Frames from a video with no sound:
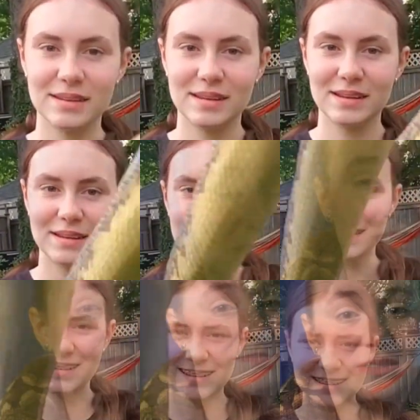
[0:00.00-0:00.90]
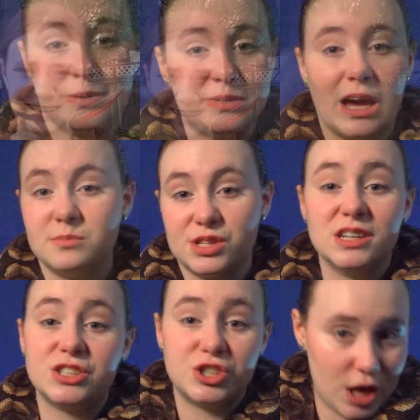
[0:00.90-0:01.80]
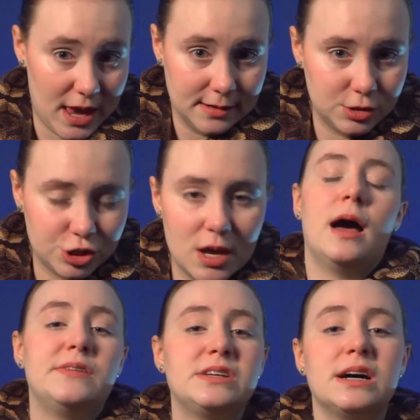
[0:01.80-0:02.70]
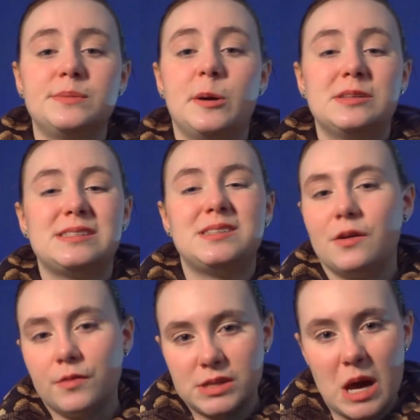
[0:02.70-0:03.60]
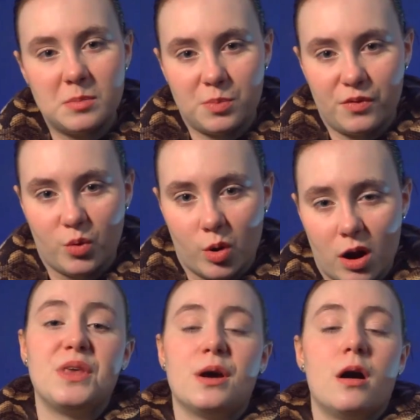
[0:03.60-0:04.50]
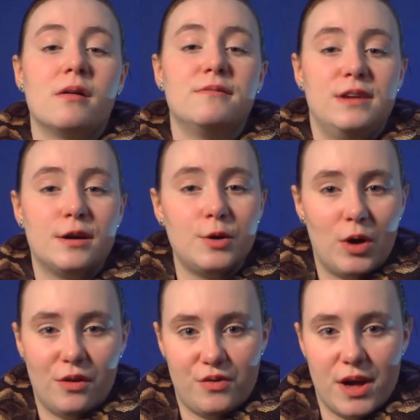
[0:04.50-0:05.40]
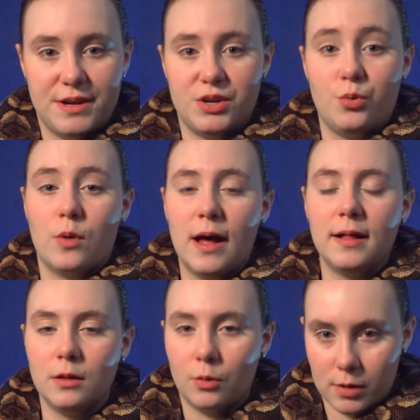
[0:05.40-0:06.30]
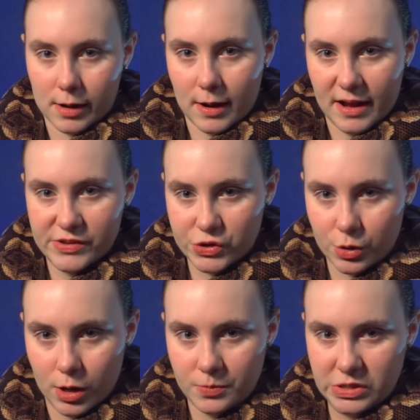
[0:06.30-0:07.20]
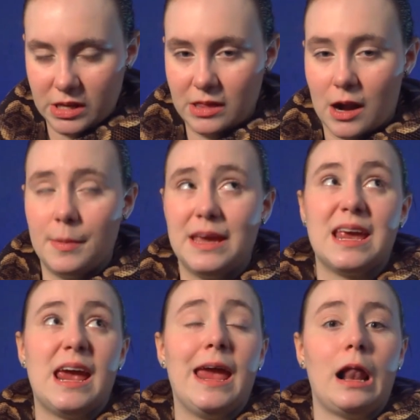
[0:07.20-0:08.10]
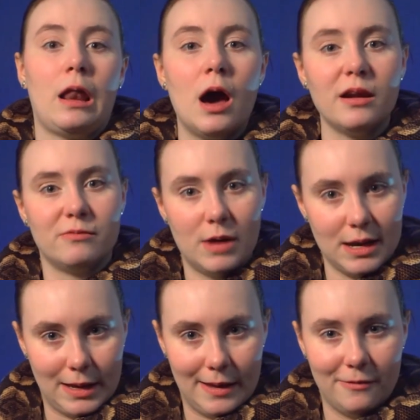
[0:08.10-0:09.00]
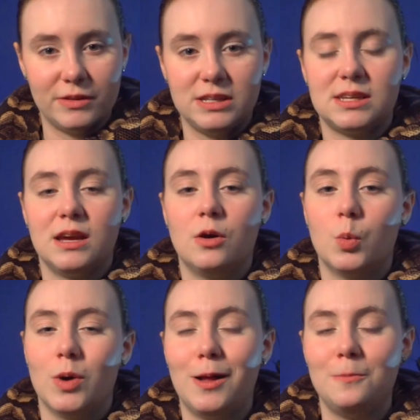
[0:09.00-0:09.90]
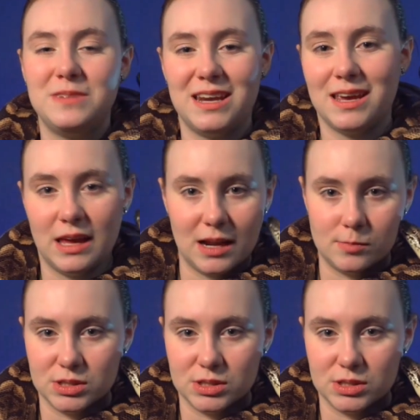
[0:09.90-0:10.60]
because sometimes laws change. I've talked about it several times before. There are very well-funded, well-organized groups that are making a lot of money fleecing well-meaning animal